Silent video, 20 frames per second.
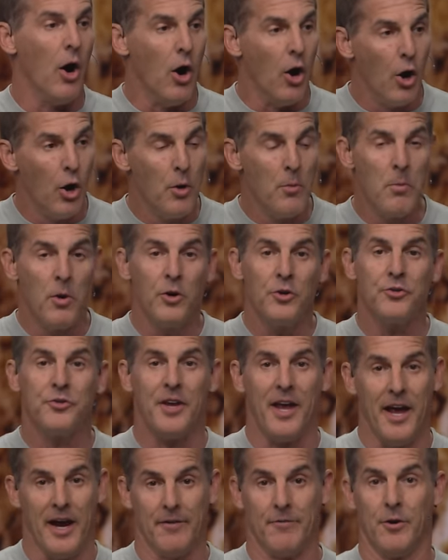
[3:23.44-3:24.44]

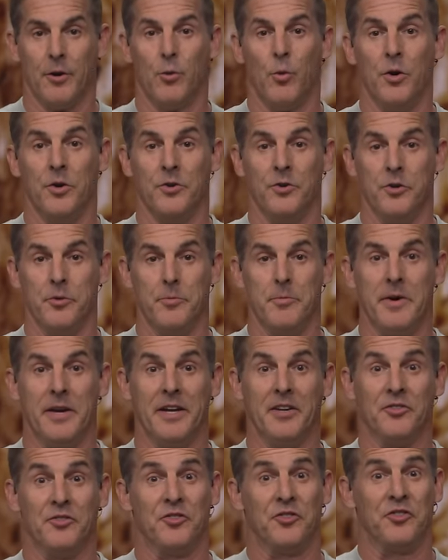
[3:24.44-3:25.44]
Almost everyone you
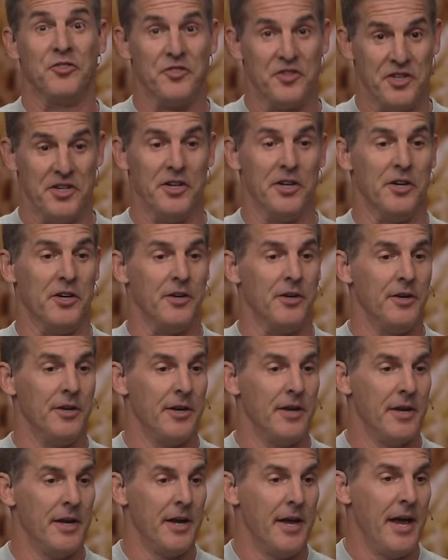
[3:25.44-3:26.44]
meet still
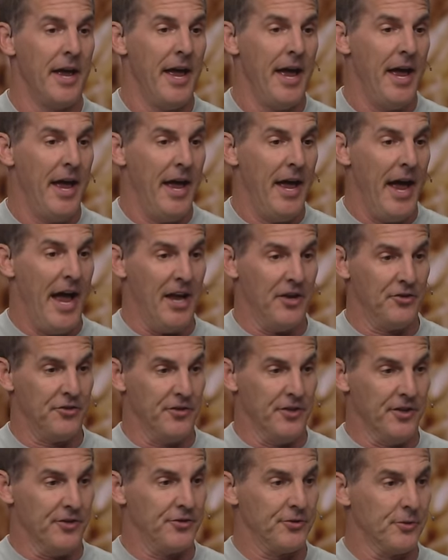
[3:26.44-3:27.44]
has
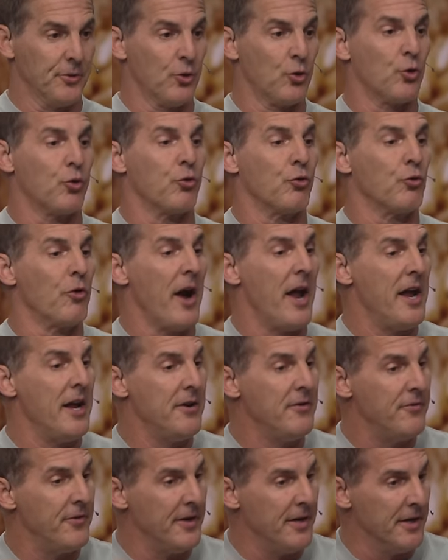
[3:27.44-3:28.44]
this
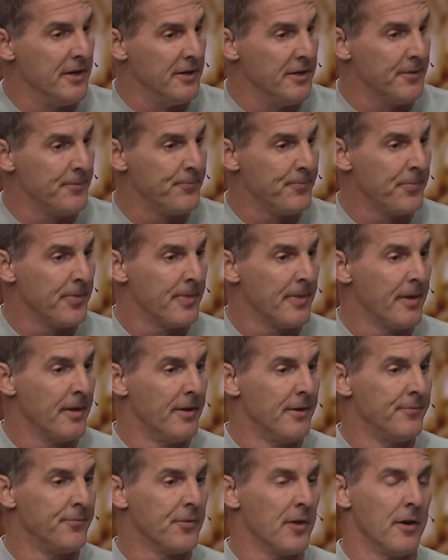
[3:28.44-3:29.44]
craving
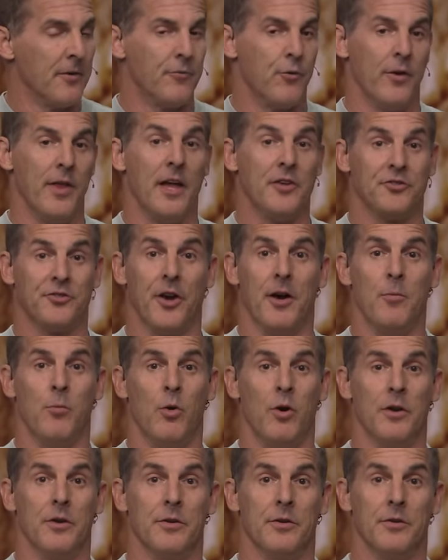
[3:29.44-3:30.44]
for that
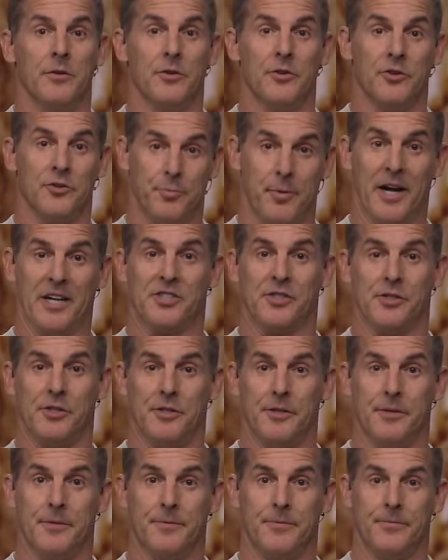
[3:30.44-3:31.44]
someone special.
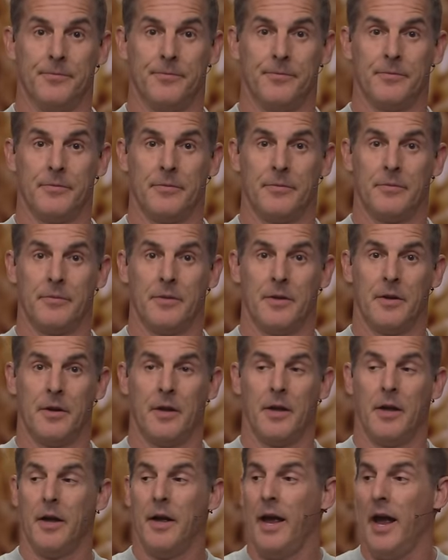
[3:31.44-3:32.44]

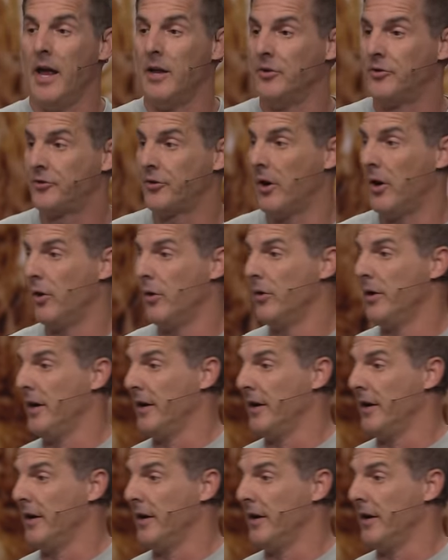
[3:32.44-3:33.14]
And so,